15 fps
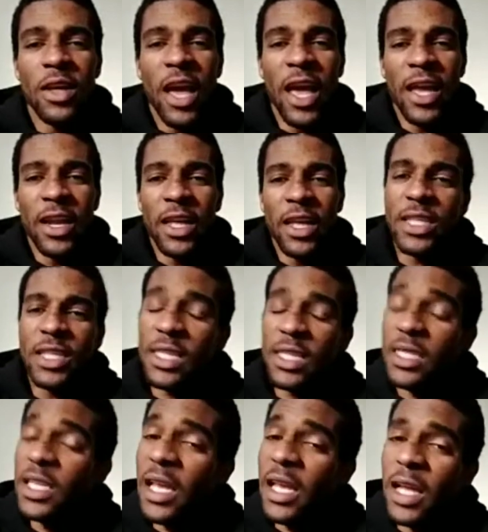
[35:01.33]
And it's not
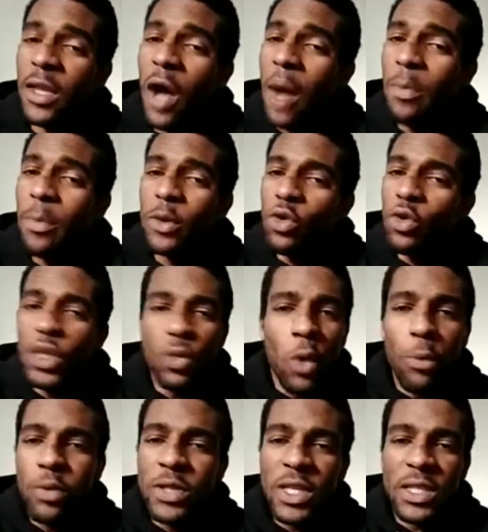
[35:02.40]
saying that opportunities
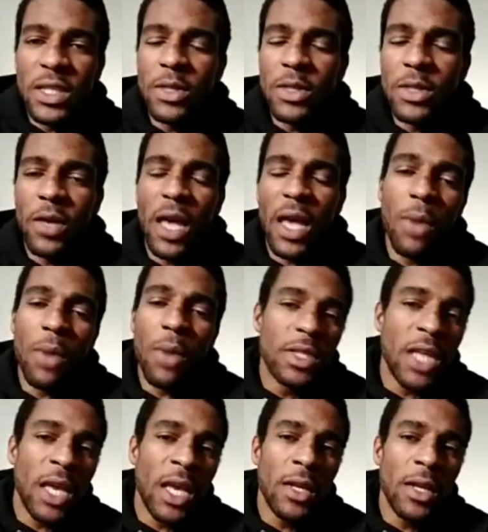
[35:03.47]
won't present themselves again, but I'm
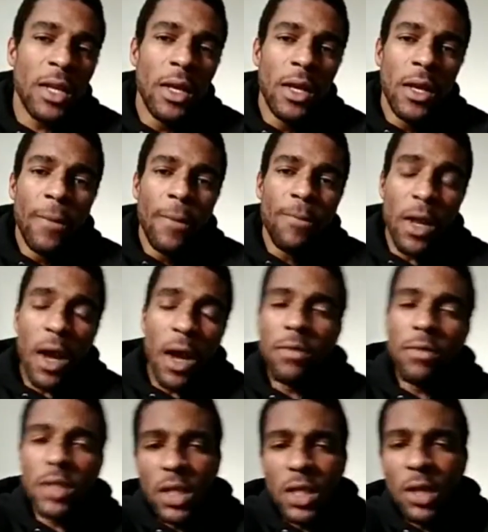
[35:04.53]
saying And
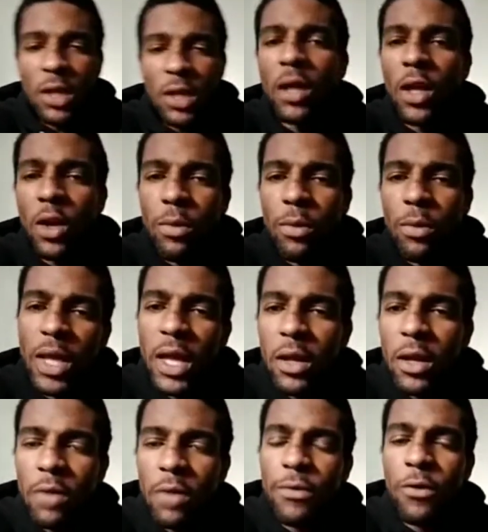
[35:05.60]
obviously a little bit
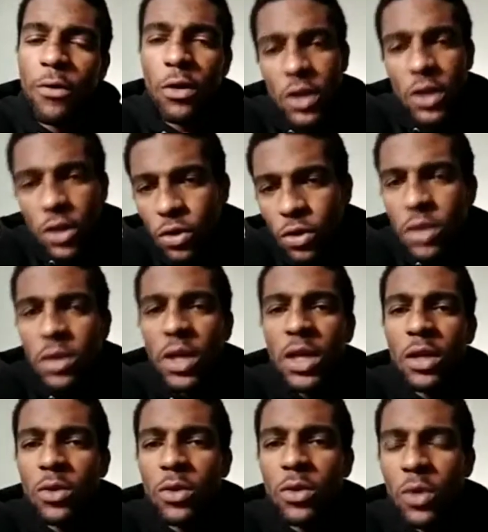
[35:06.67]
later, unfortunately, 2 years
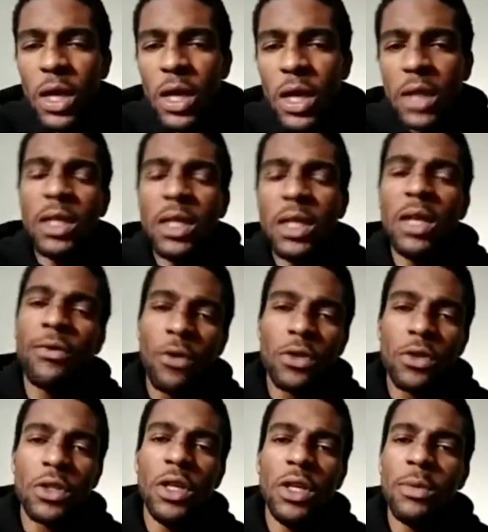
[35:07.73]
later, 2019,
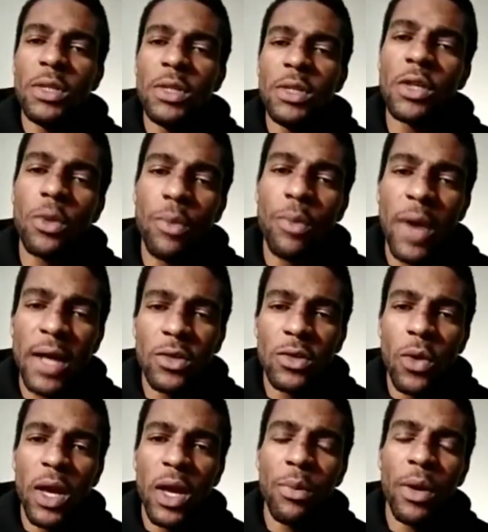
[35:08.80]
unfortunately, Nipsey Hussle passed
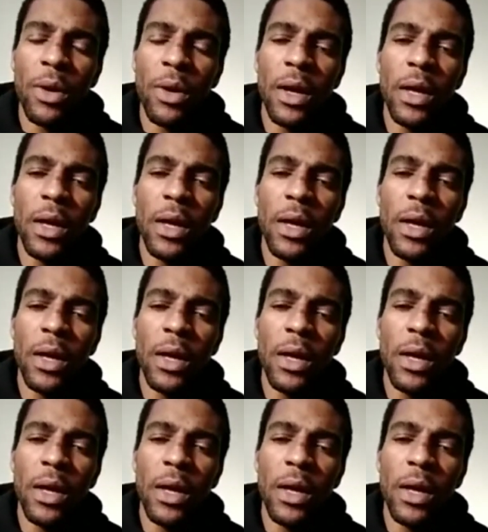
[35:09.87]
away. But